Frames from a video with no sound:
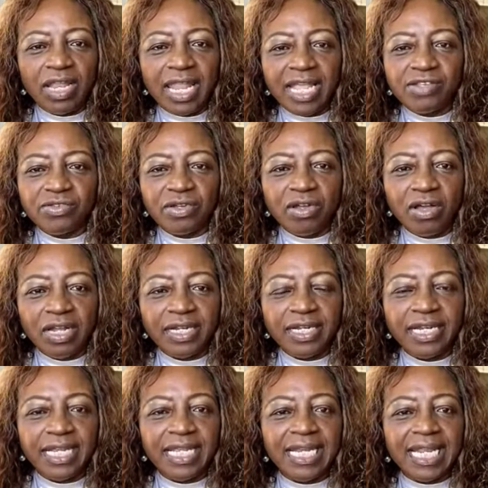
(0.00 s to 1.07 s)
Clients are calling
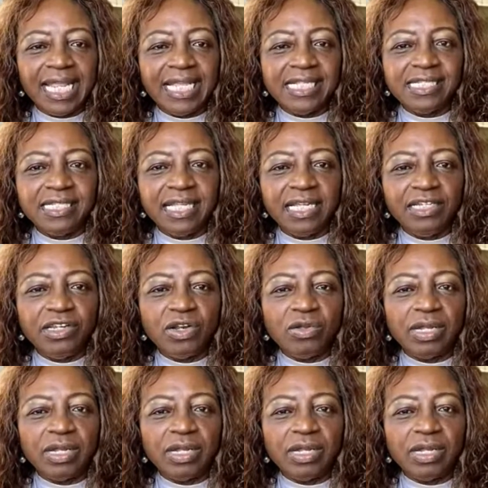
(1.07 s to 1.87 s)
in, and still, you know,